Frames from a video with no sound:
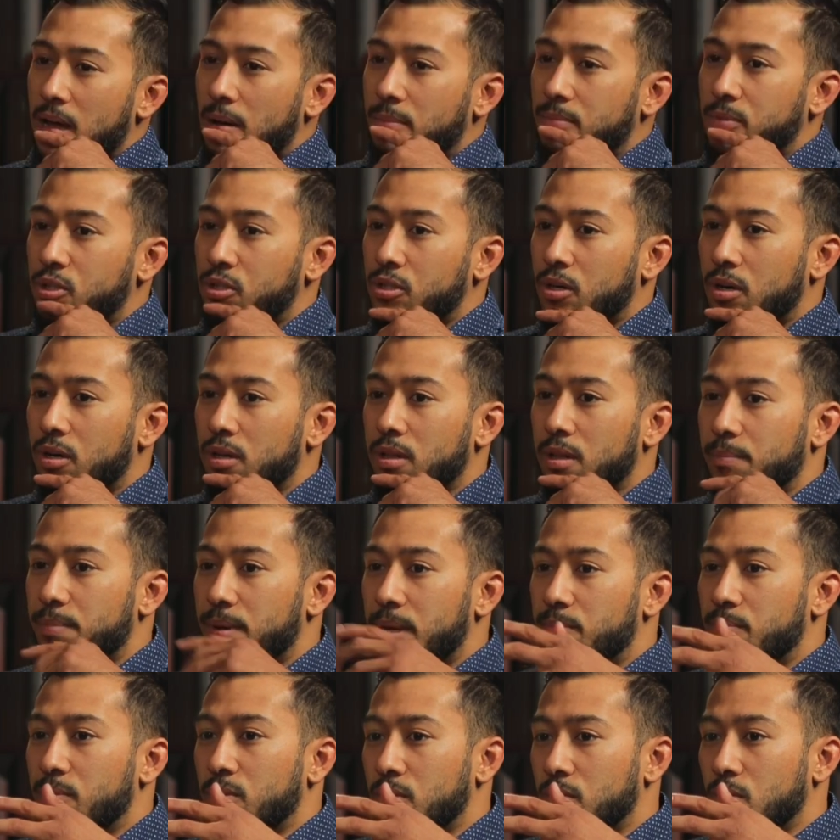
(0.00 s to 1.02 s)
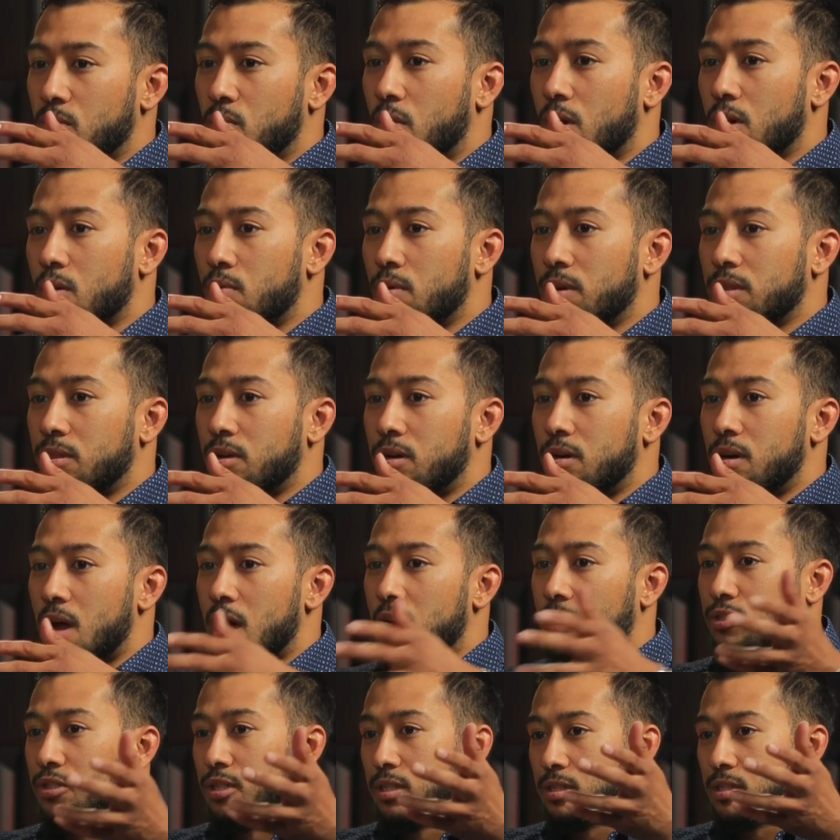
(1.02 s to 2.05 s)
And I'm sure the people you work with, they're
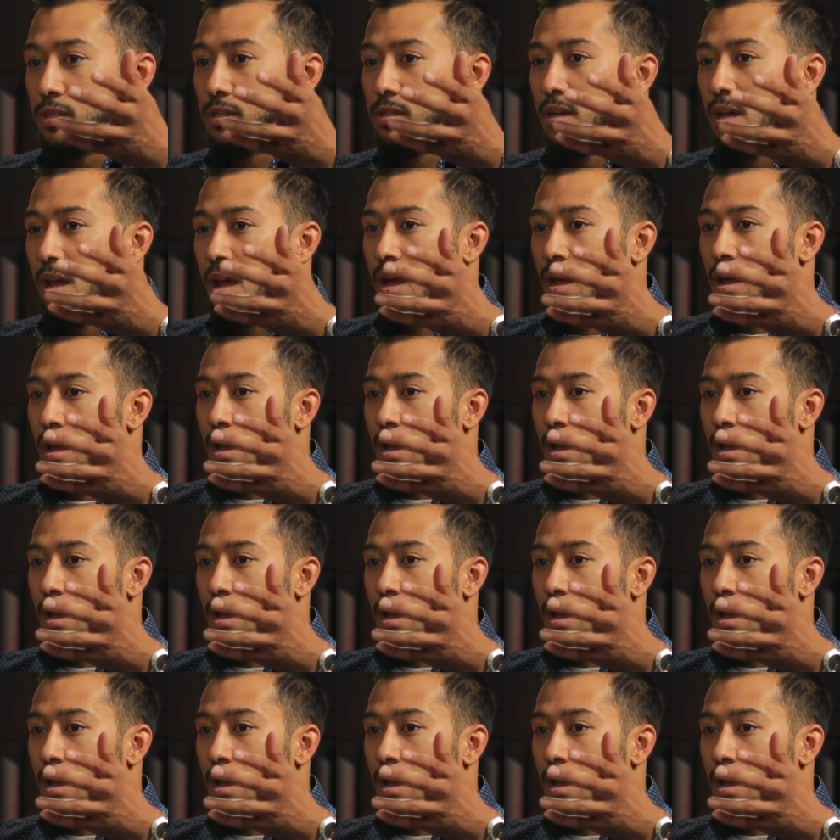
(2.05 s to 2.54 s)
not just